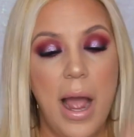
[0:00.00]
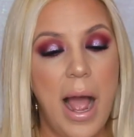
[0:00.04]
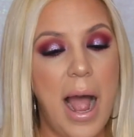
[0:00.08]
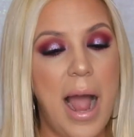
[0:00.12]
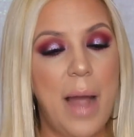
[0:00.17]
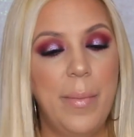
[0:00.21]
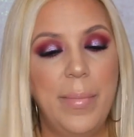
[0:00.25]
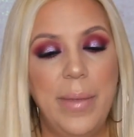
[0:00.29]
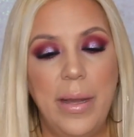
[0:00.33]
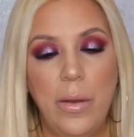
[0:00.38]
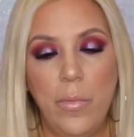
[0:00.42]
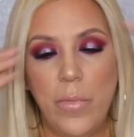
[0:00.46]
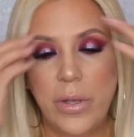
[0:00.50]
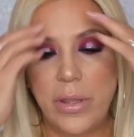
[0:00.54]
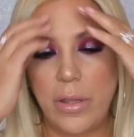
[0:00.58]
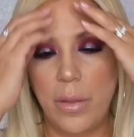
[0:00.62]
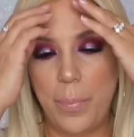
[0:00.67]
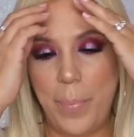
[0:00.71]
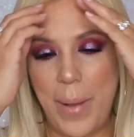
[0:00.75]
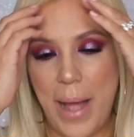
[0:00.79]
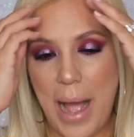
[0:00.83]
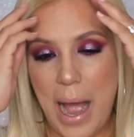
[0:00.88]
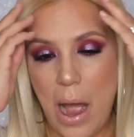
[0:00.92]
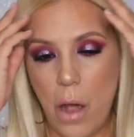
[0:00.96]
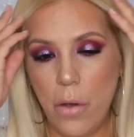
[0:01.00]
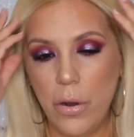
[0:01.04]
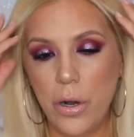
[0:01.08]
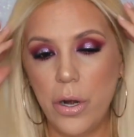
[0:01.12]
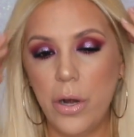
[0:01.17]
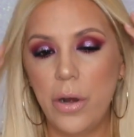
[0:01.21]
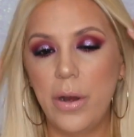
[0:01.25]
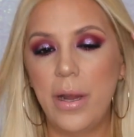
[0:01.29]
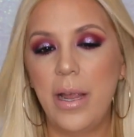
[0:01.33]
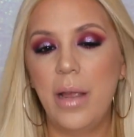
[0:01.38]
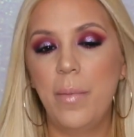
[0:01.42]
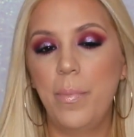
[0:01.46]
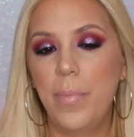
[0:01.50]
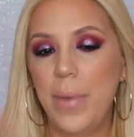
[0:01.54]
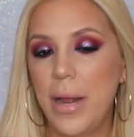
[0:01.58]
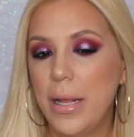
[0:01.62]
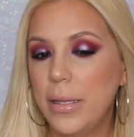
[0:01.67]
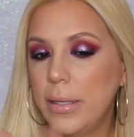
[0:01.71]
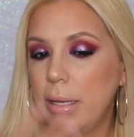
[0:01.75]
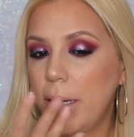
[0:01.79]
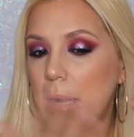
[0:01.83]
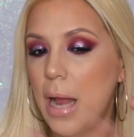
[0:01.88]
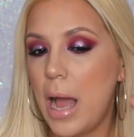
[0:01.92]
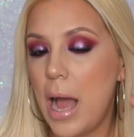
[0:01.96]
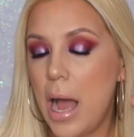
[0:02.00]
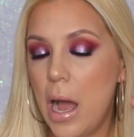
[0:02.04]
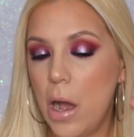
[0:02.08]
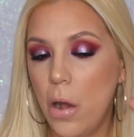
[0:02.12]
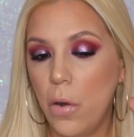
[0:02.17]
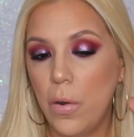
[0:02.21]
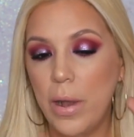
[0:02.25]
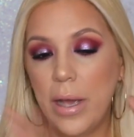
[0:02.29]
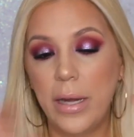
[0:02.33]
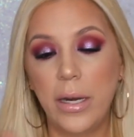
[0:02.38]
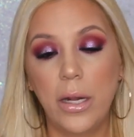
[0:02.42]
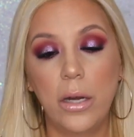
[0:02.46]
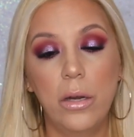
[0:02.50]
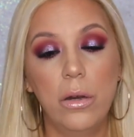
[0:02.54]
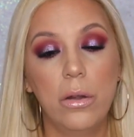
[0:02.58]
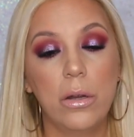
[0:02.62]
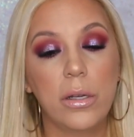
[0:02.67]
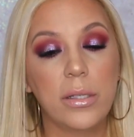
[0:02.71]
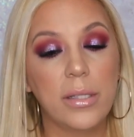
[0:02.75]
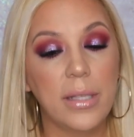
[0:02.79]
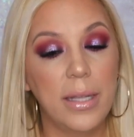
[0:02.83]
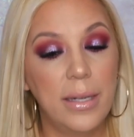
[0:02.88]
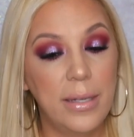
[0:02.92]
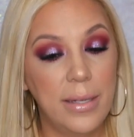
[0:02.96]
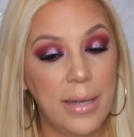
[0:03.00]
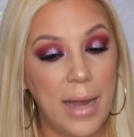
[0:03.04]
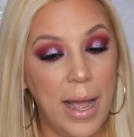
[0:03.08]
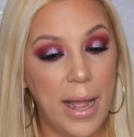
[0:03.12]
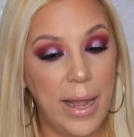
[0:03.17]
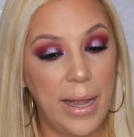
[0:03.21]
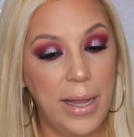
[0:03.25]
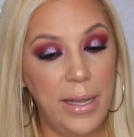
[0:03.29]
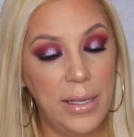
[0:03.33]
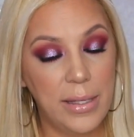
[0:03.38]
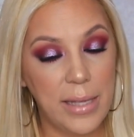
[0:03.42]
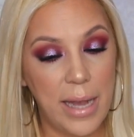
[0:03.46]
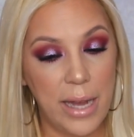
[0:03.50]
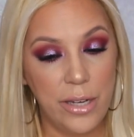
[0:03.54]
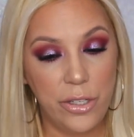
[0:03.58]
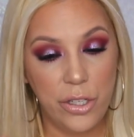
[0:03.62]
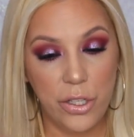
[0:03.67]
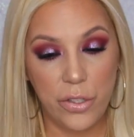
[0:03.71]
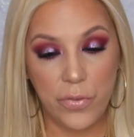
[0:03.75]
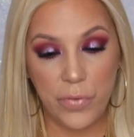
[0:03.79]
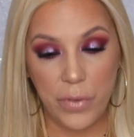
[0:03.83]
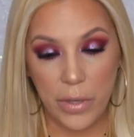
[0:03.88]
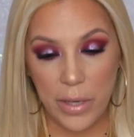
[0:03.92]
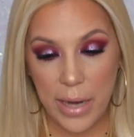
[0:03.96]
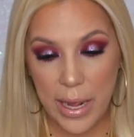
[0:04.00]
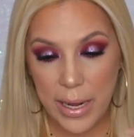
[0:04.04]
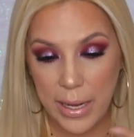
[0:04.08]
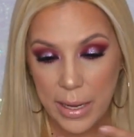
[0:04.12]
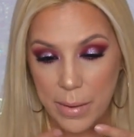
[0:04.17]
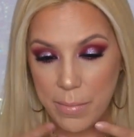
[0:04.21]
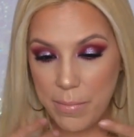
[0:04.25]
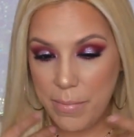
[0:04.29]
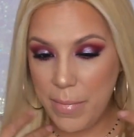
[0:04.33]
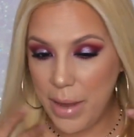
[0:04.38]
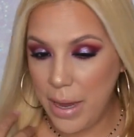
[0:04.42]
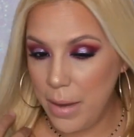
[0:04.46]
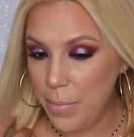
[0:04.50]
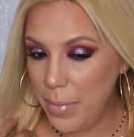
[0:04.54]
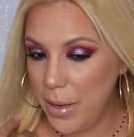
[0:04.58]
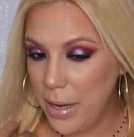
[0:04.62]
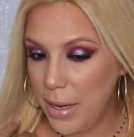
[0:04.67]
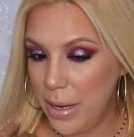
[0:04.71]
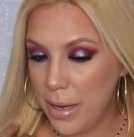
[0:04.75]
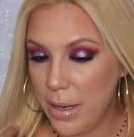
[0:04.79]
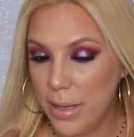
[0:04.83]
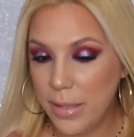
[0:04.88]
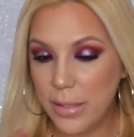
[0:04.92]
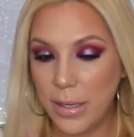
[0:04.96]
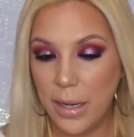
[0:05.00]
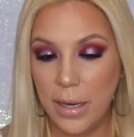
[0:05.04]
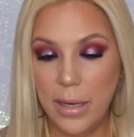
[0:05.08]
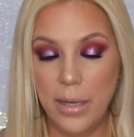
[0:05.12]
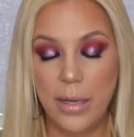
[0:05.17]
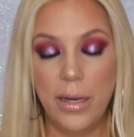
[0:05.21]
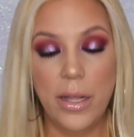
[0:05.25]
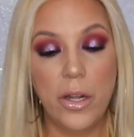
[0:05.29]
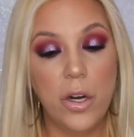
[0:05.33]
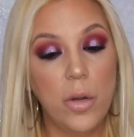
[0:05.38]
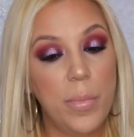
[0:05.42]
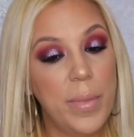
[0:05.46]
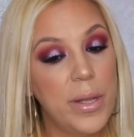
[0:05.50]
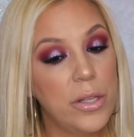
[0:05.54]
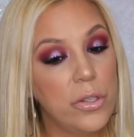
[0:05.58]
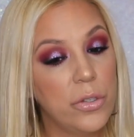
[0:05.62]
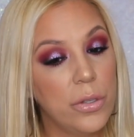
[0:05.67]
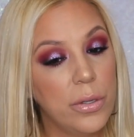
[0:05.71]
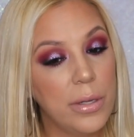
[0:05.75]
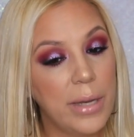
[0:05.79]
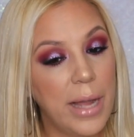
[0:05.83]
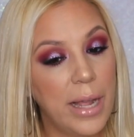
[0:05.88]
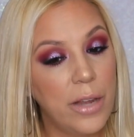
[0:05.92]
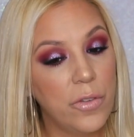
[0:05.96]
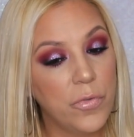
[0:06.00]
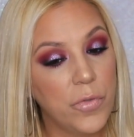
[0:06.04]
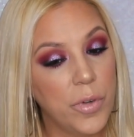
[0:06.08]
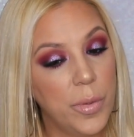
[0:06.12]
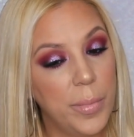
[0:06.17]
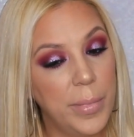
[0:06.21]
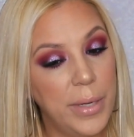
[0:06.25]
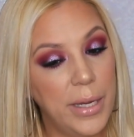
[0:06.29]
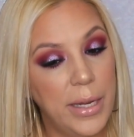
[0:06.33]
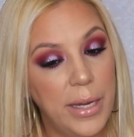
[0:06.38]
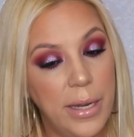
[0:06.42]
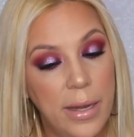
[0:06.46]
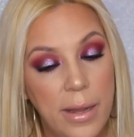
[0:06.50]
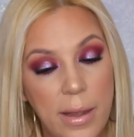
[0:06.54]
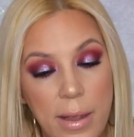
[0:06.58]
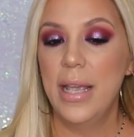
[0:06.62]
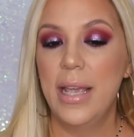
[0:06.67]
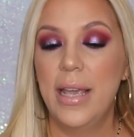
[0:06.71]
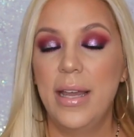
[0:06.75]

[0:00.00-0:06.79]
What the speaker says: I mean, with the powder, it blended out and it looks nice. I just feel like it maybe is a little bit too light for me.